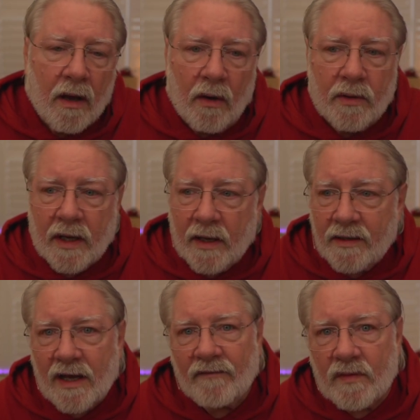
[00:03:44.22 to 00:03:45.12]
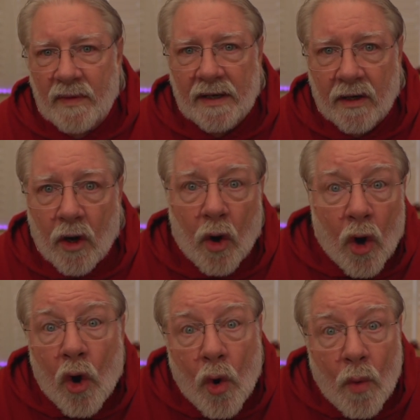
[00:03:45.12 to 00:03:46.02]
Okay, time for me to go
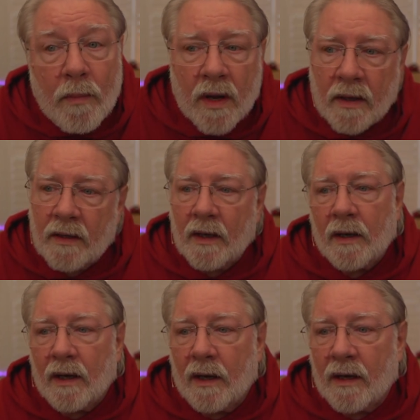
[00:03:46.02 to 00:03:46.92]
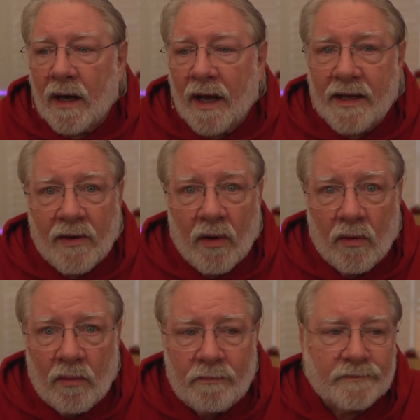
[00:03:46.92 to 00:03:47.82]
home. I get
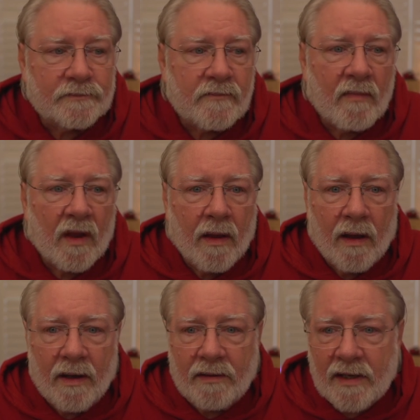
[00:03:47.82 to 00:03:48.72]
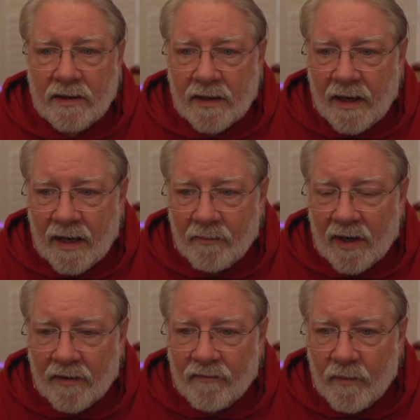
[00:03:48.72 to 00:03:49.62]
home. I take the ham
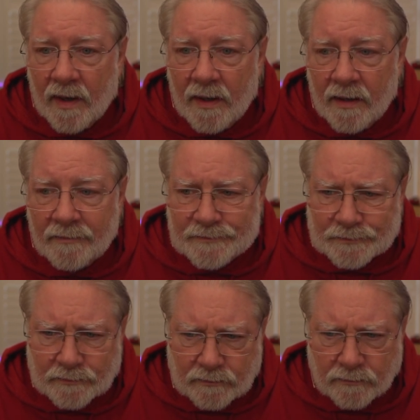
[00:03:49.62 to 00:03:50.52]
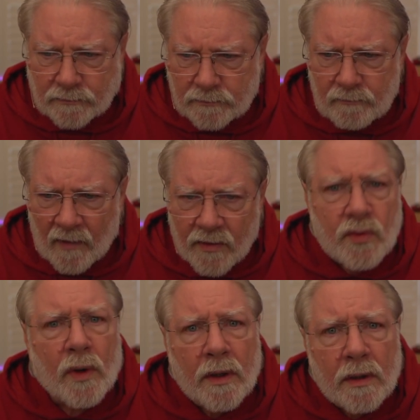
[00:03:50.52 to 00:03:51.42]
out of my
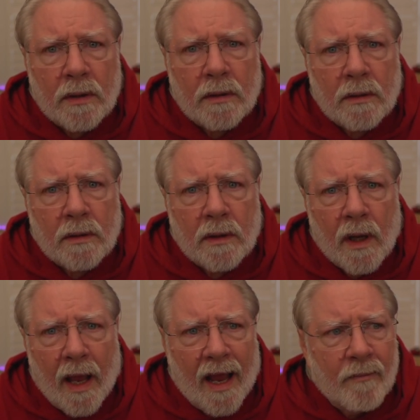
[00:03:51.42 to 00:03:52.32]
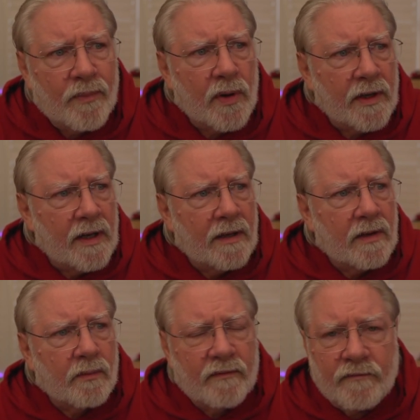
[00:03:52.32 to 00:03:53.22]
trunk and put it in
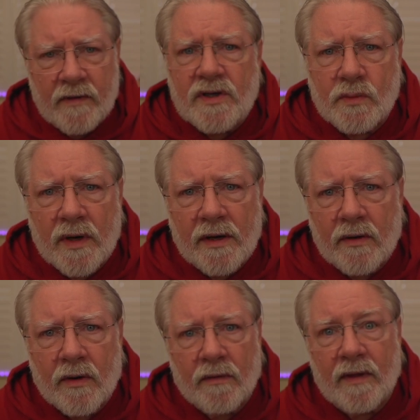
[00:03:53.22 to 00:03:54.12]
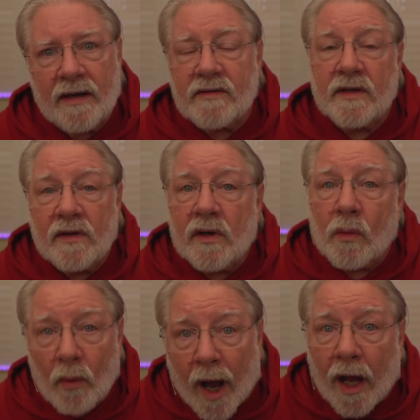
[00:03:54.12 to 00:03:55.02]
the refrigerator that is in the
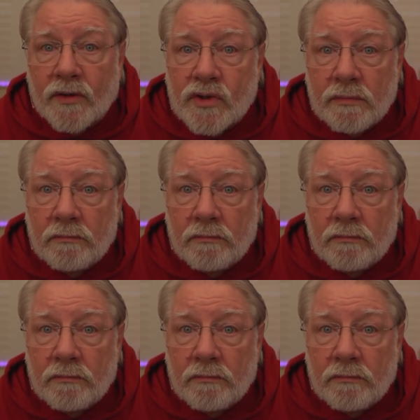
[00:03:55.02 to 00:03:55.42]
garage.